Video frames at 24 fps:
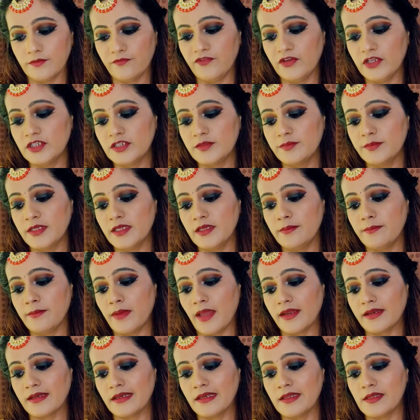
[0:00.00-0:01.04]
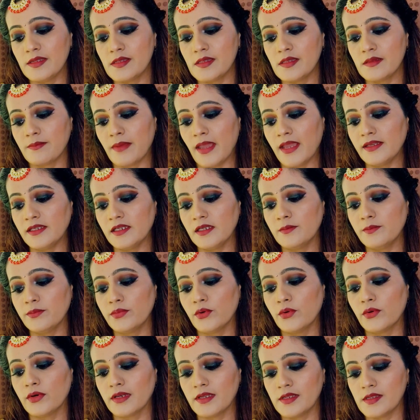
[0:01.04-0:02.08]
Fit Me Mattless Matte and
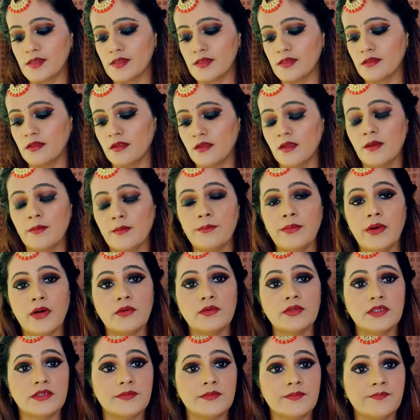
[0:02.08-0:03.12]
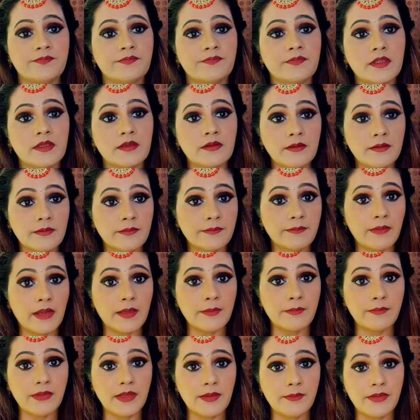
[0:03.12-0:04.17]
Cordless powder
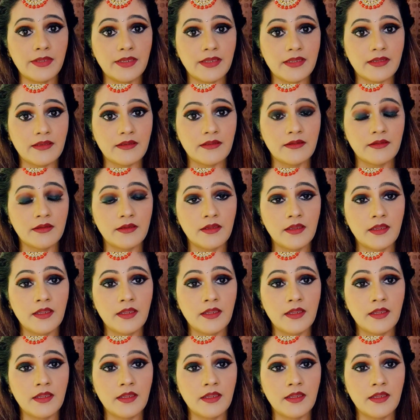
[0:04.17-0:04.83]
by Maybelline.